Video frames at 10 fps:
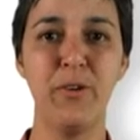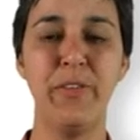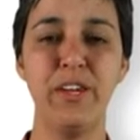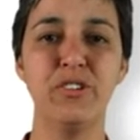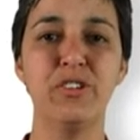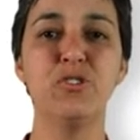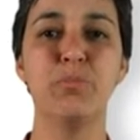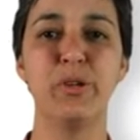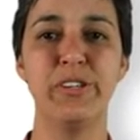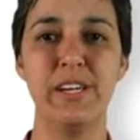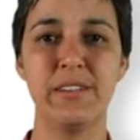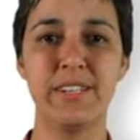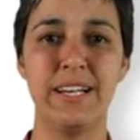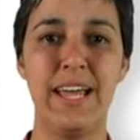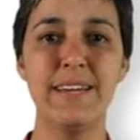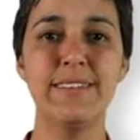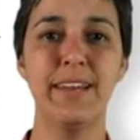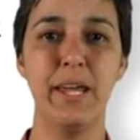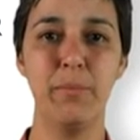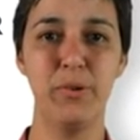condition to predict class
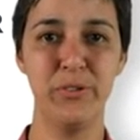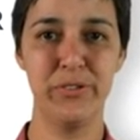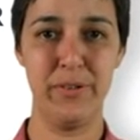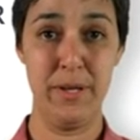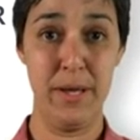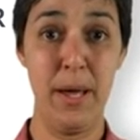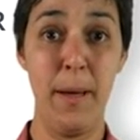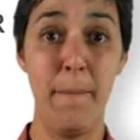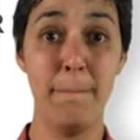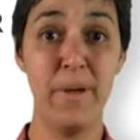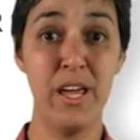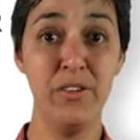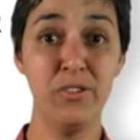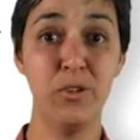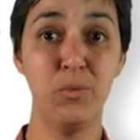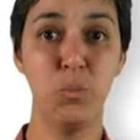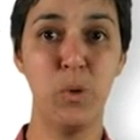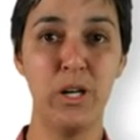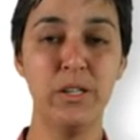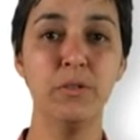labels based
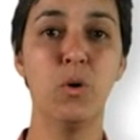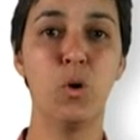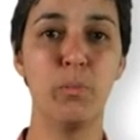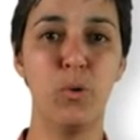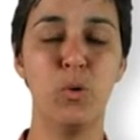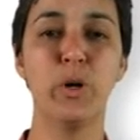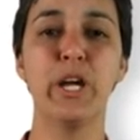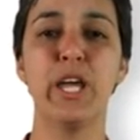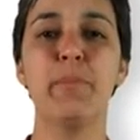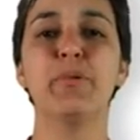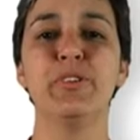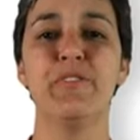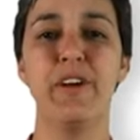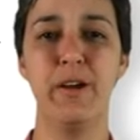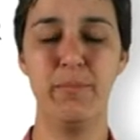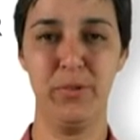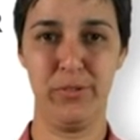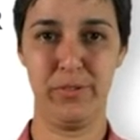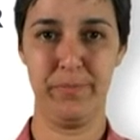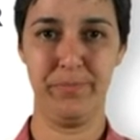on one or more input
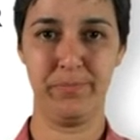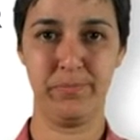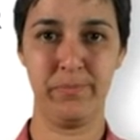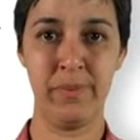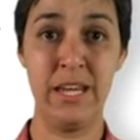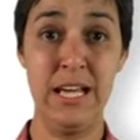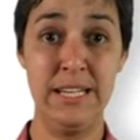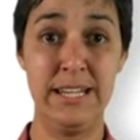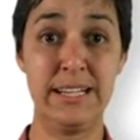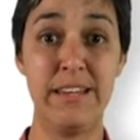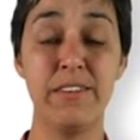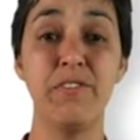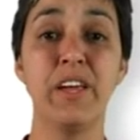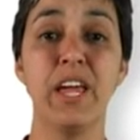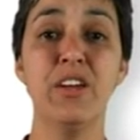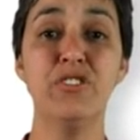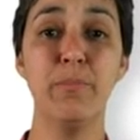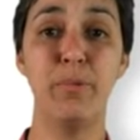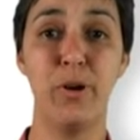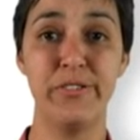variables. The
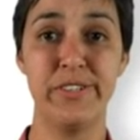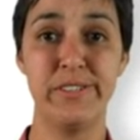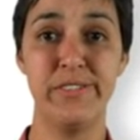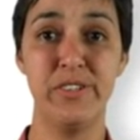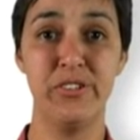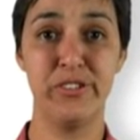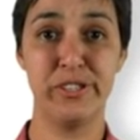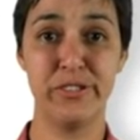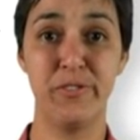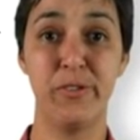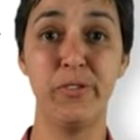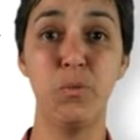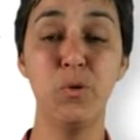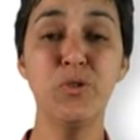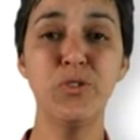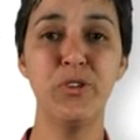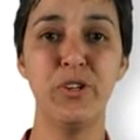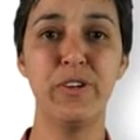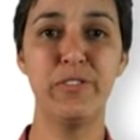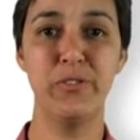classification process starts from the root
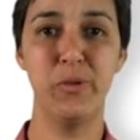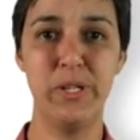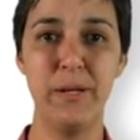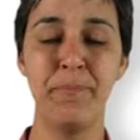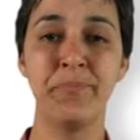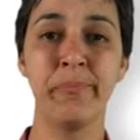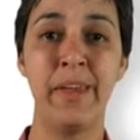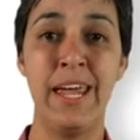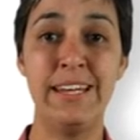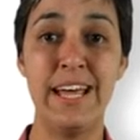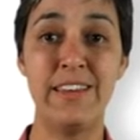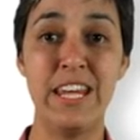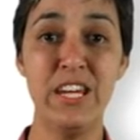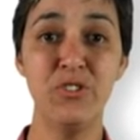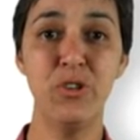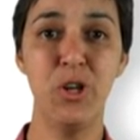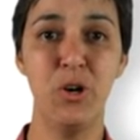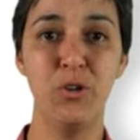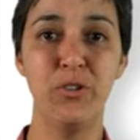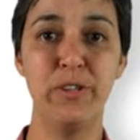node of the tree and at each
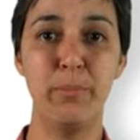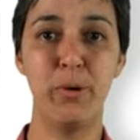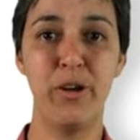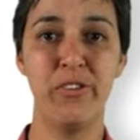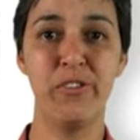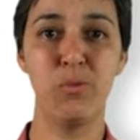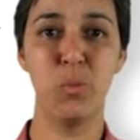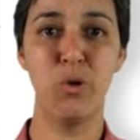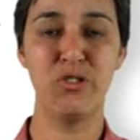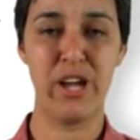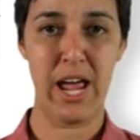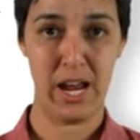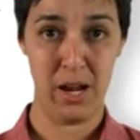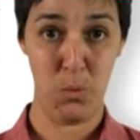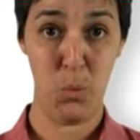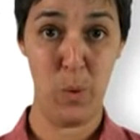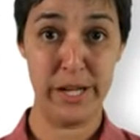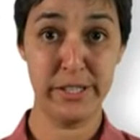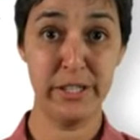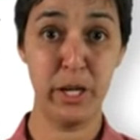node the process will check
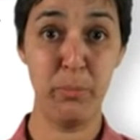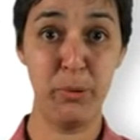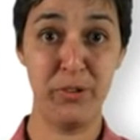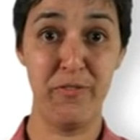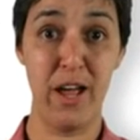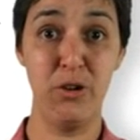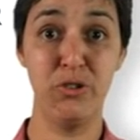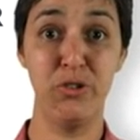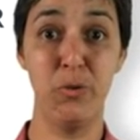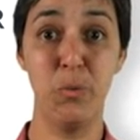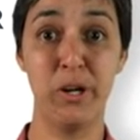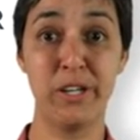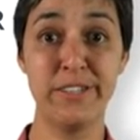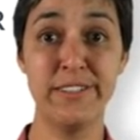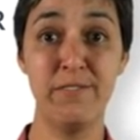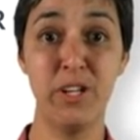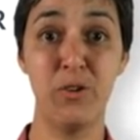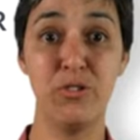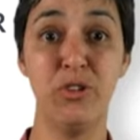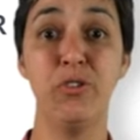whether the input value should recursively
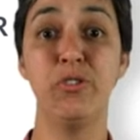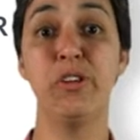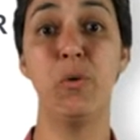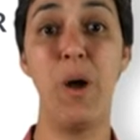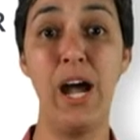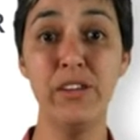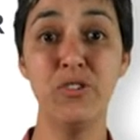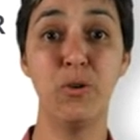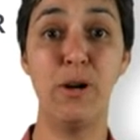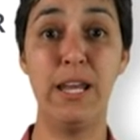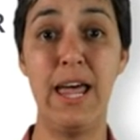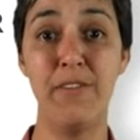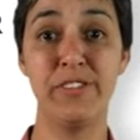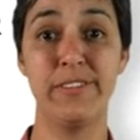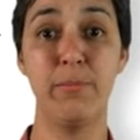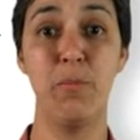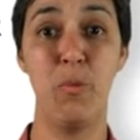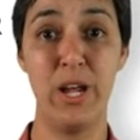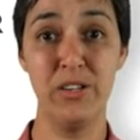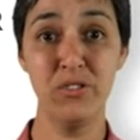continue to the right or left
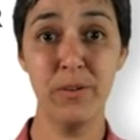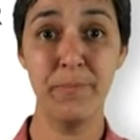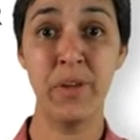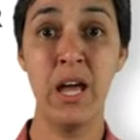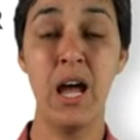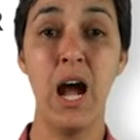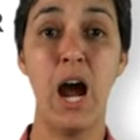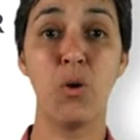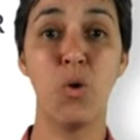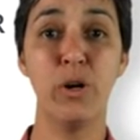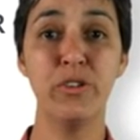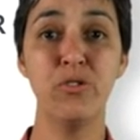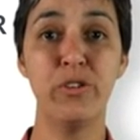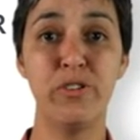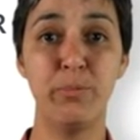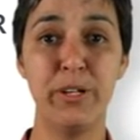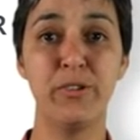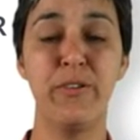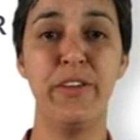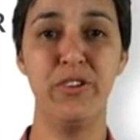sub-branch according to the
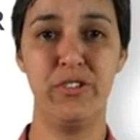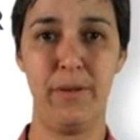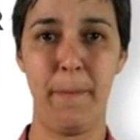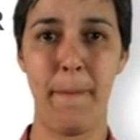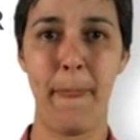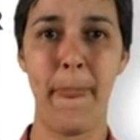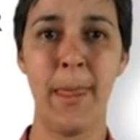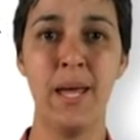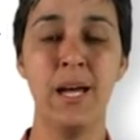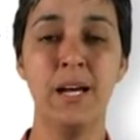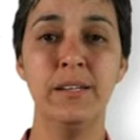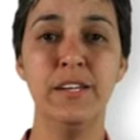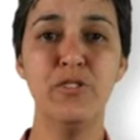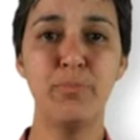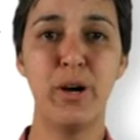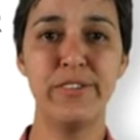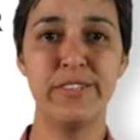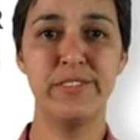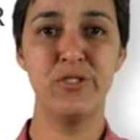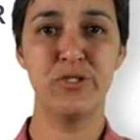split condition. This
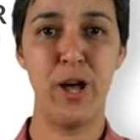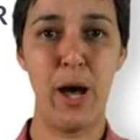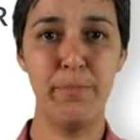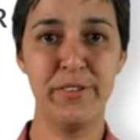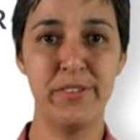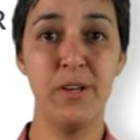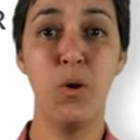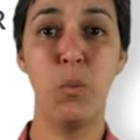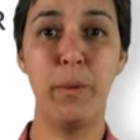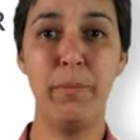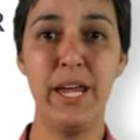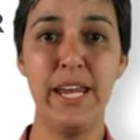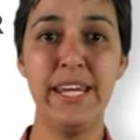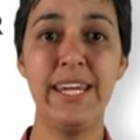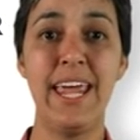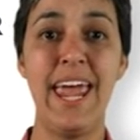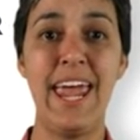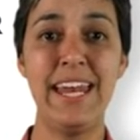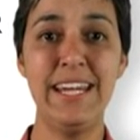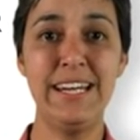process stops when meeting
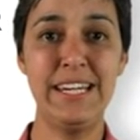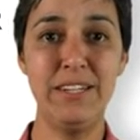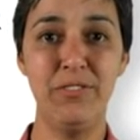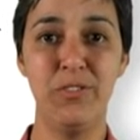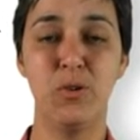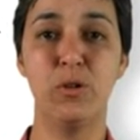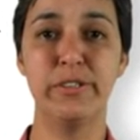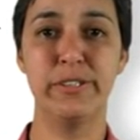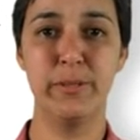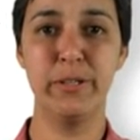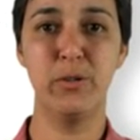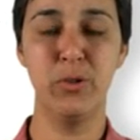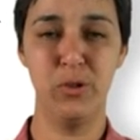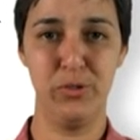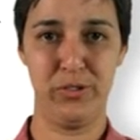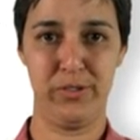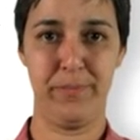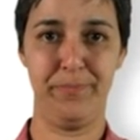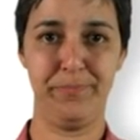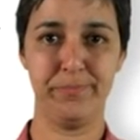any leaf or terminal nodes.